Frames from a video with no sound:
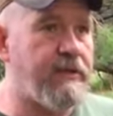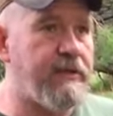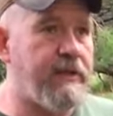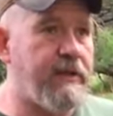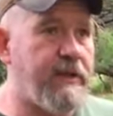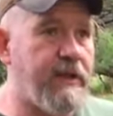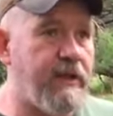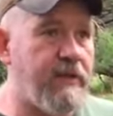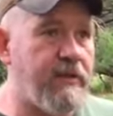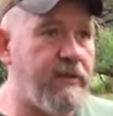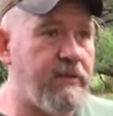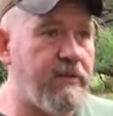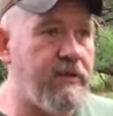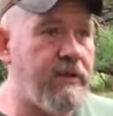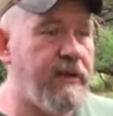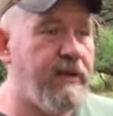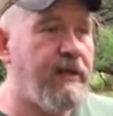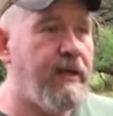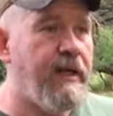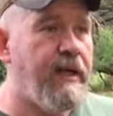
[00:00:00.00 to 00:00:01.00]
The goal
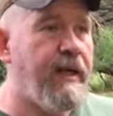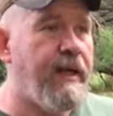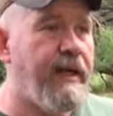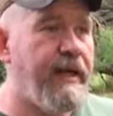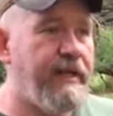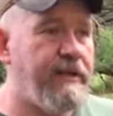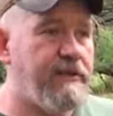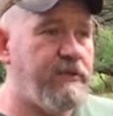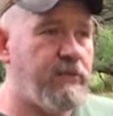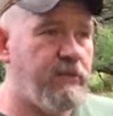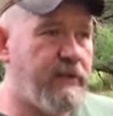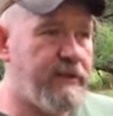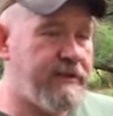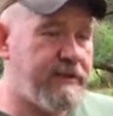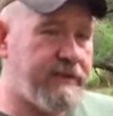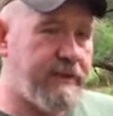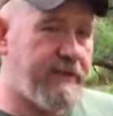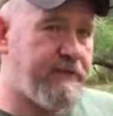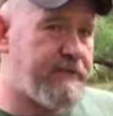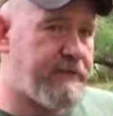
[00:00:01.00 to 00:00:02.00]
is once
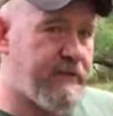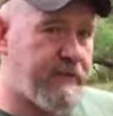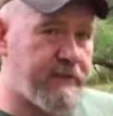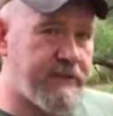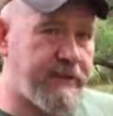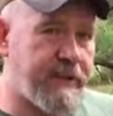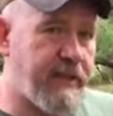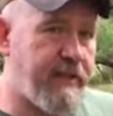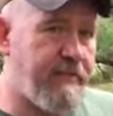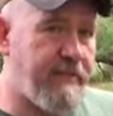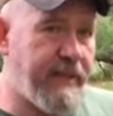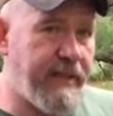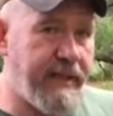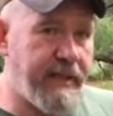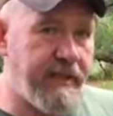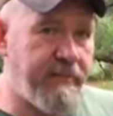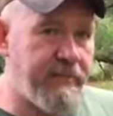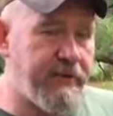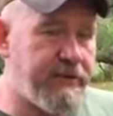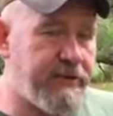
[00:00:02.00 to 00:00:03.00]
stuff starts coming in
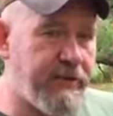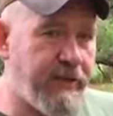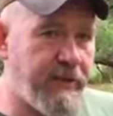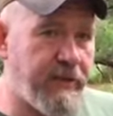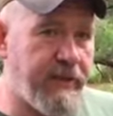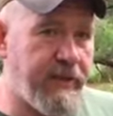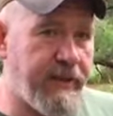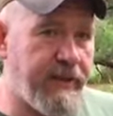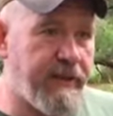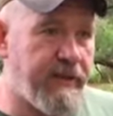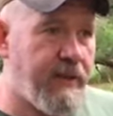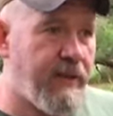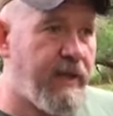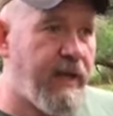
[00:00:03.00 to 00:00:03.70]
and maturing,